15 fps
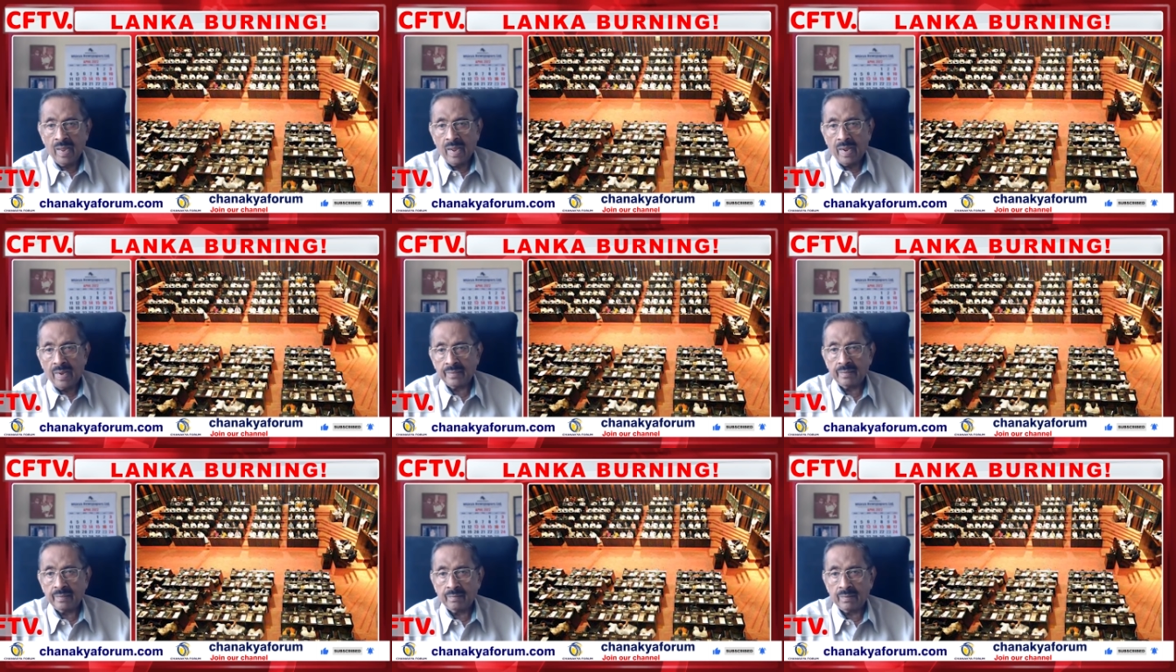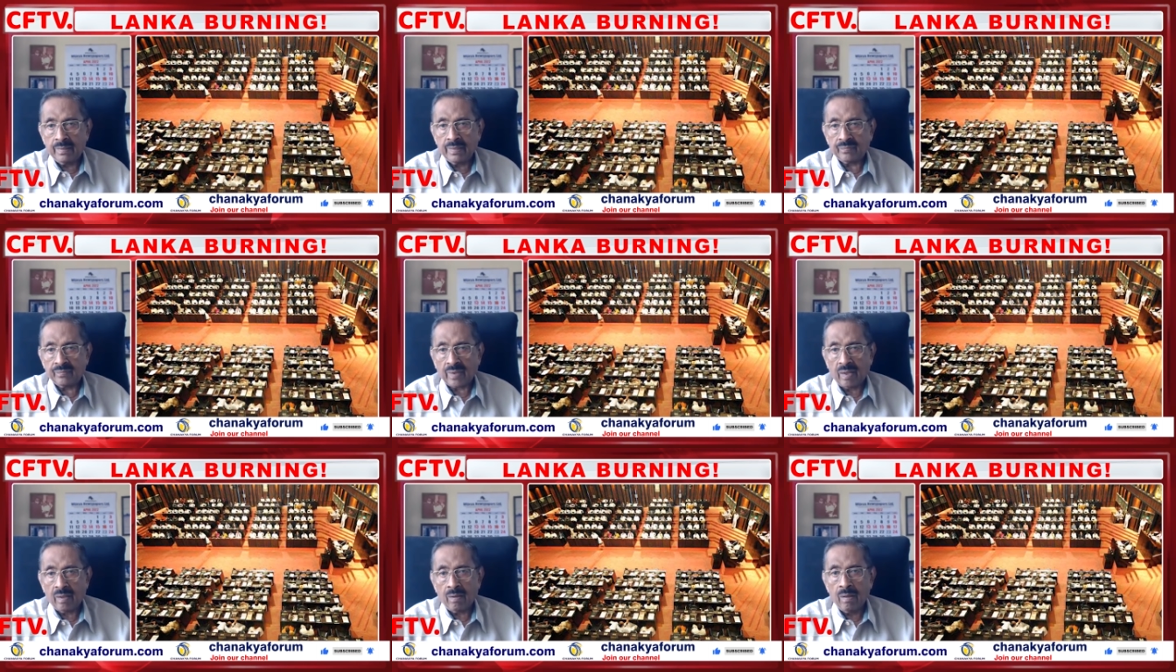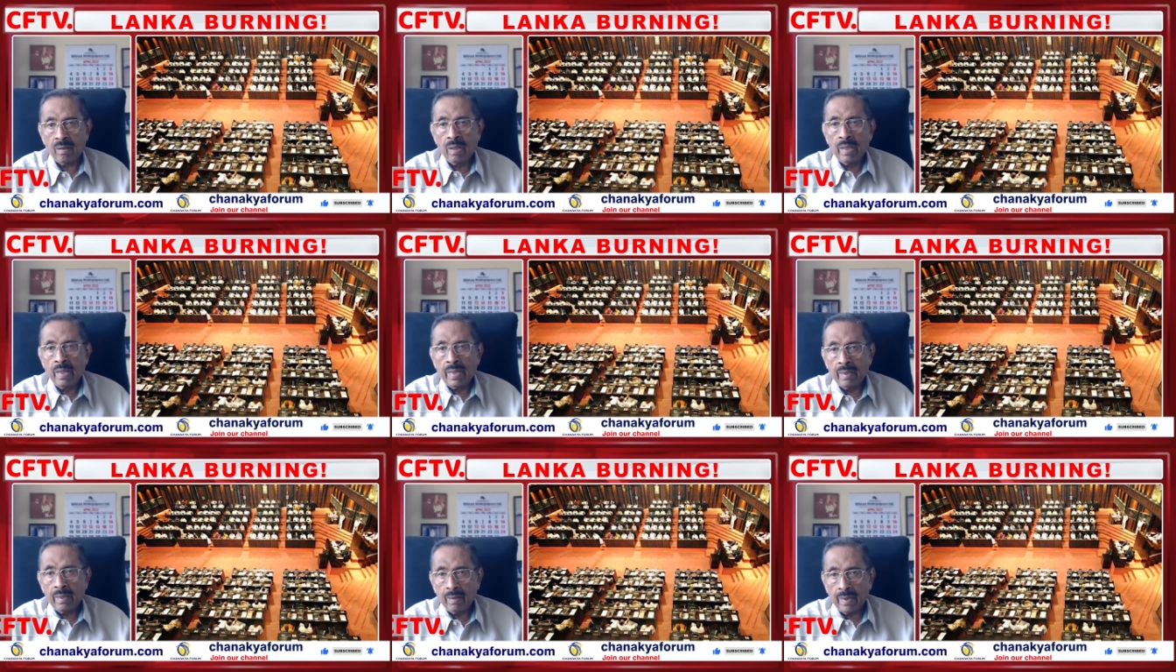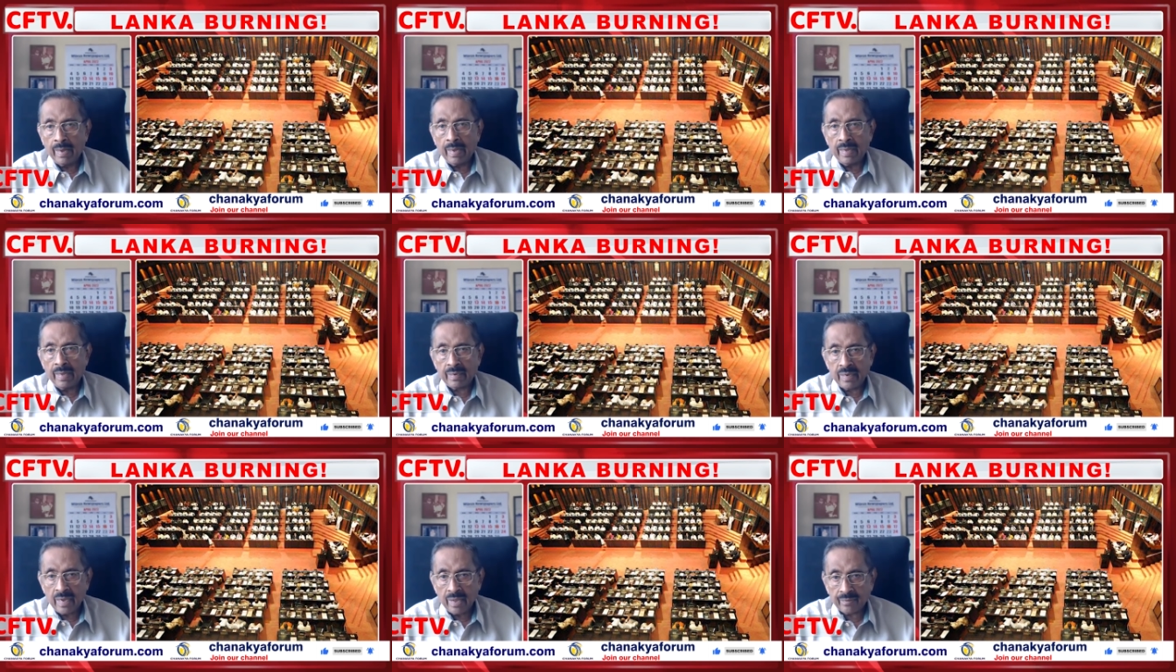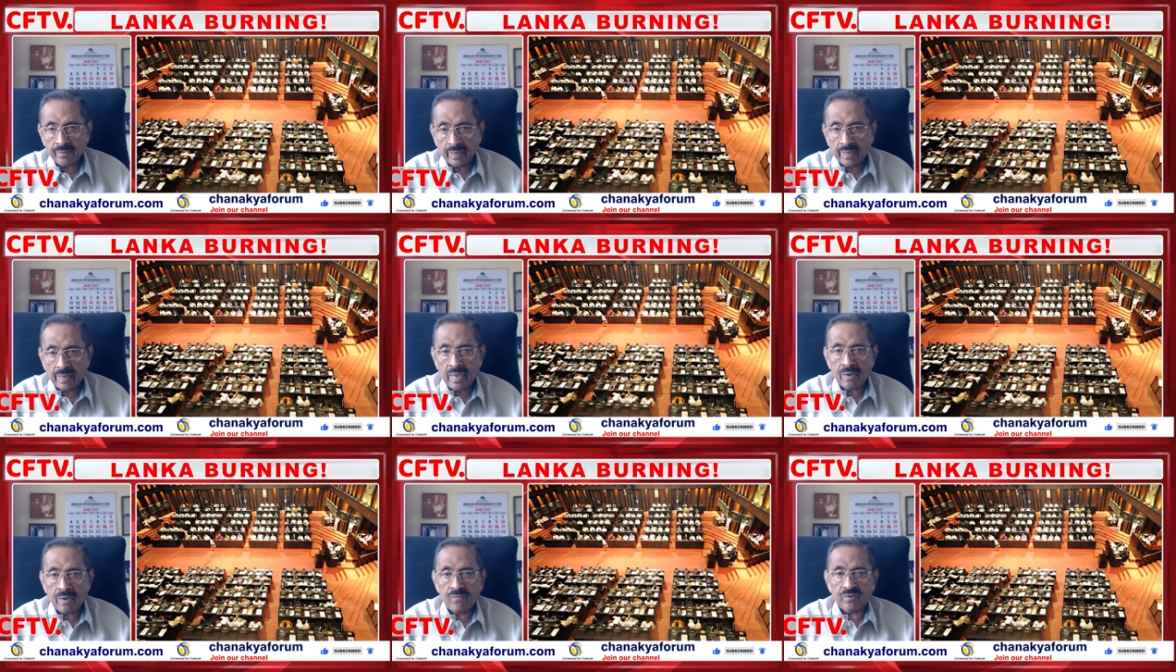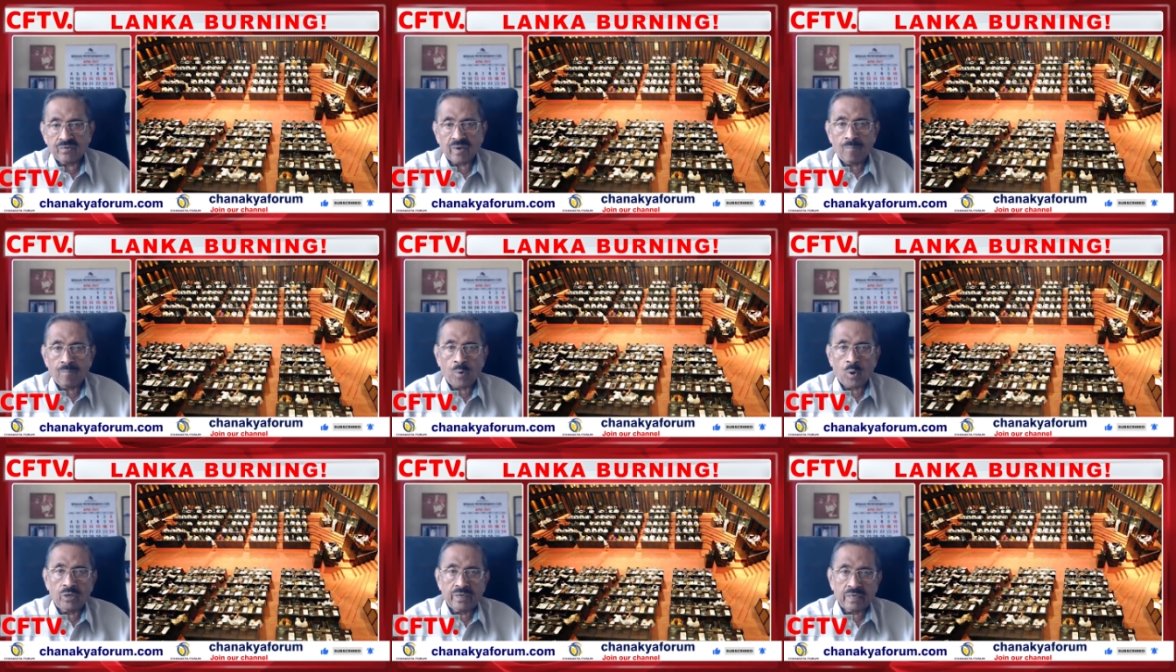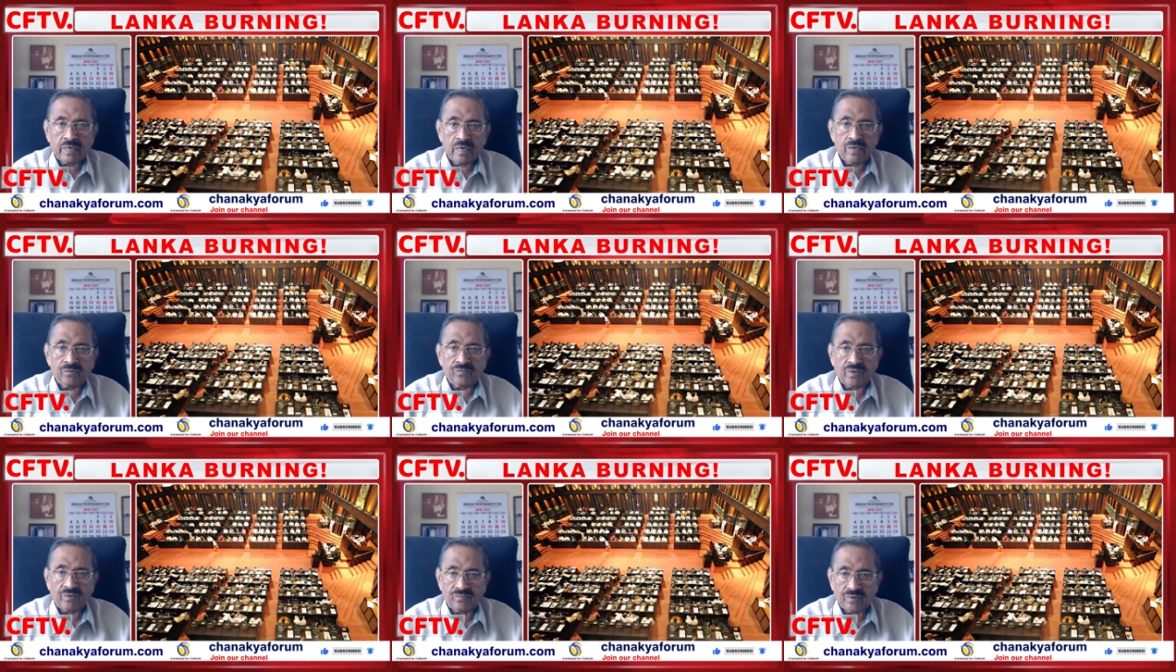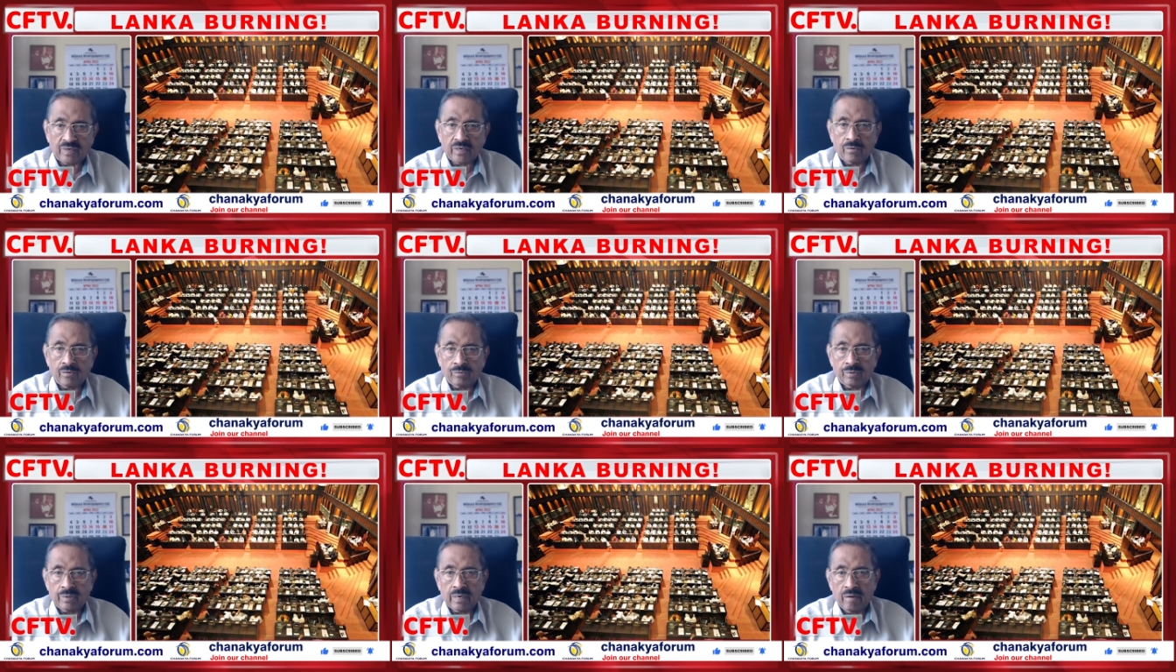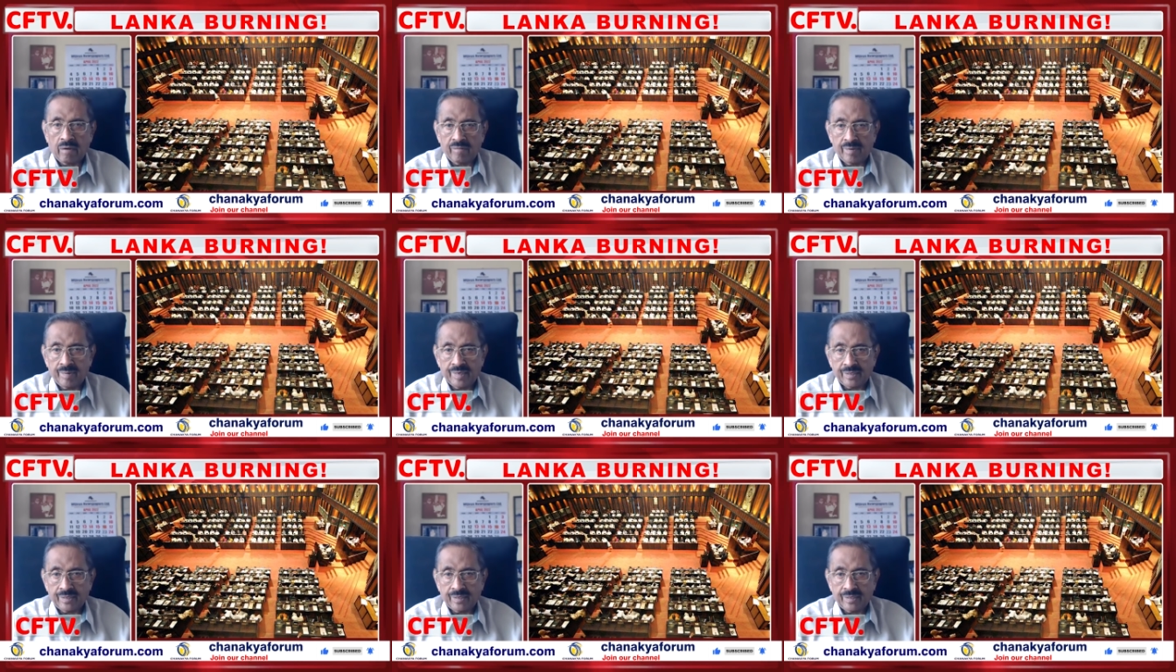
And these are uh, areas, again, which are politically sensitive to the government.